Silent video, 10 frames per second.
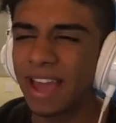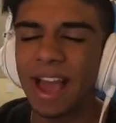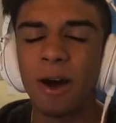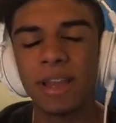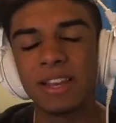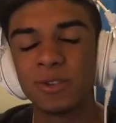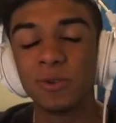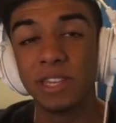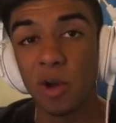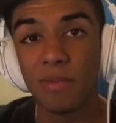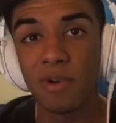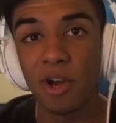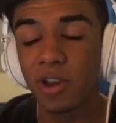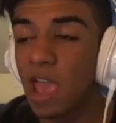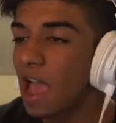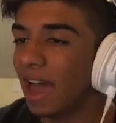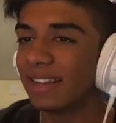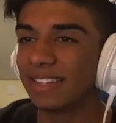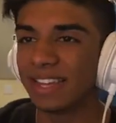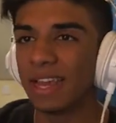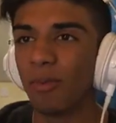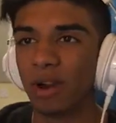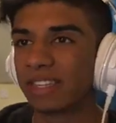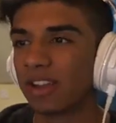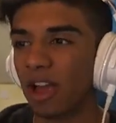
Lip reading: get out into the open road and see what it's